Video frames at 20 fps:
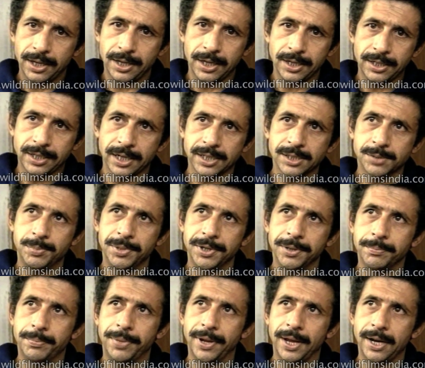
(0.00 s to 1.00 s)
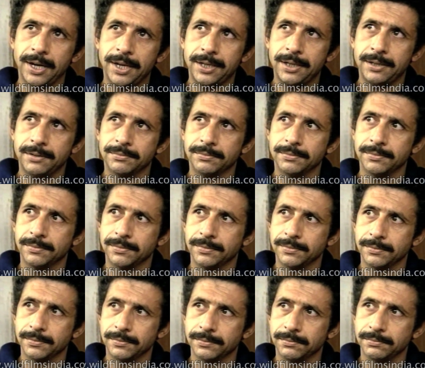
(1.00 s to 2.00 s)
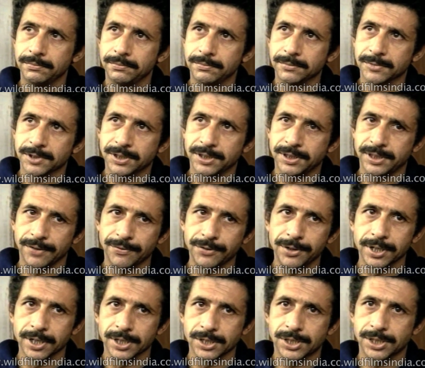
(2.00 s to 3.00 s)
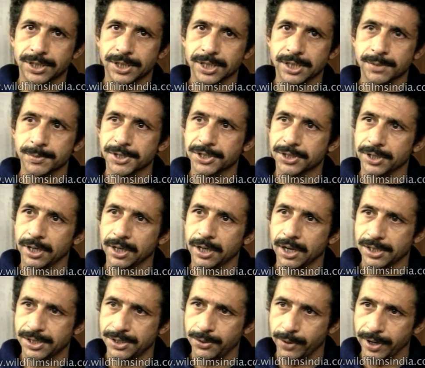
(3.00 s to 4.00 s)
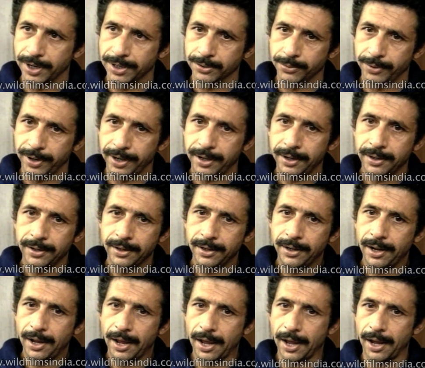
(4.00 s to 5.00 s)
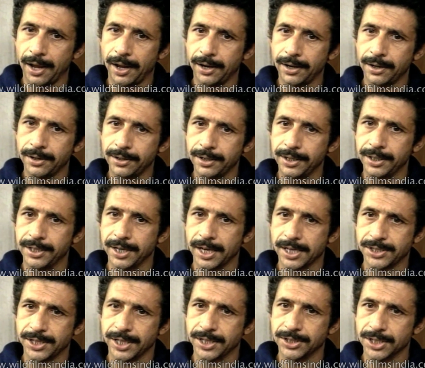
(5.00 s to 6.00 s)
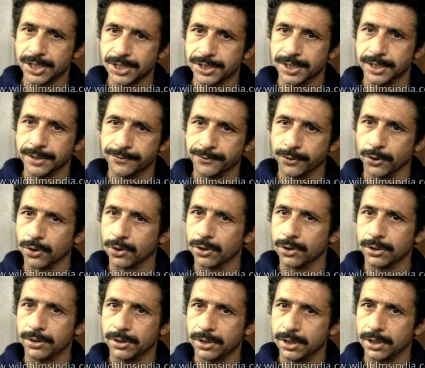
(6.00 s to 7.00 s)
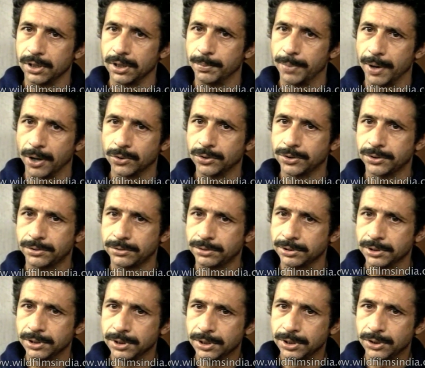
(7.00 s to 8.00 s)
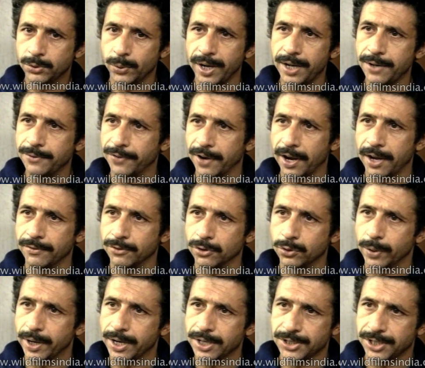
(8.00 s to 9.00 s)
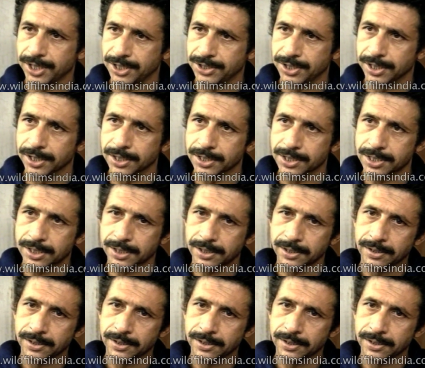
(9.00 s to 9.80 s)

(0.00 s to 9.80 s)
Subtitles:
It has been barely 7 years since Mr. Alkazi went away, and it has existed for about 25 or 26 years.